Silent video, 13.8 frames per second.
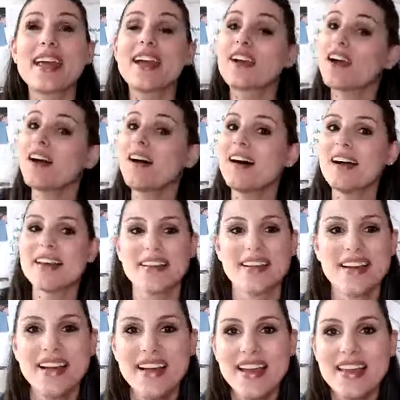God.
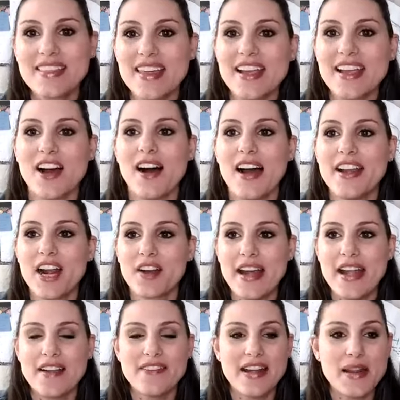Thank God. All right,
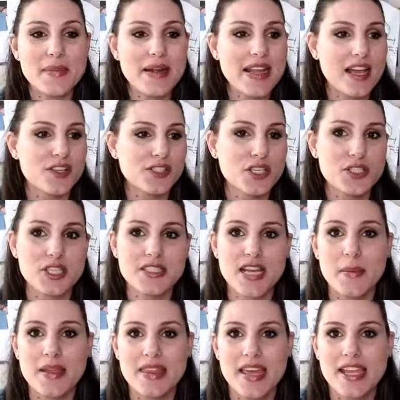if anybody else could just tell
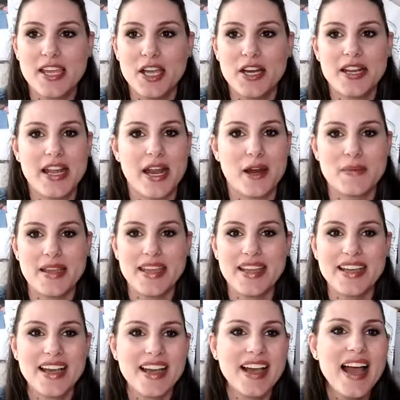me they could hear me.
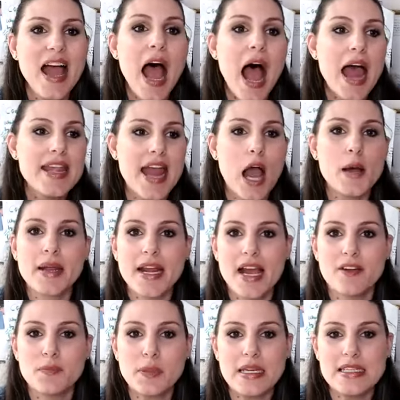Now I'm going to
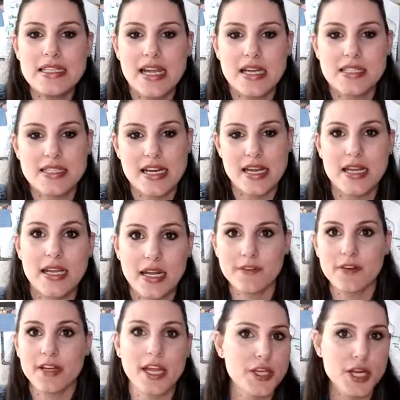have PTSD.
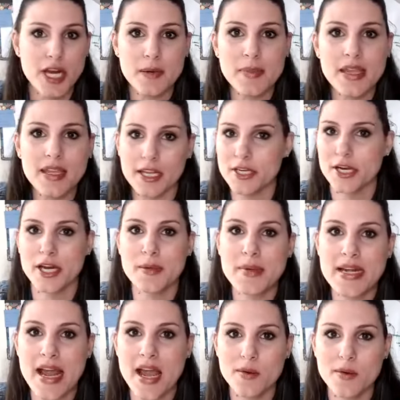Can you hear me? Can you hear me
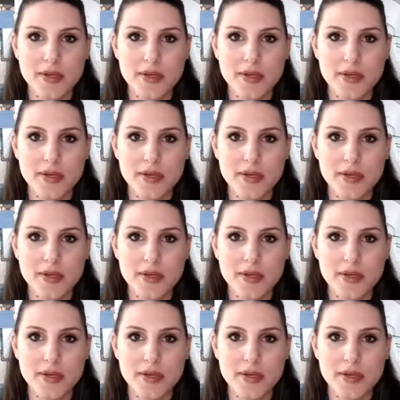now?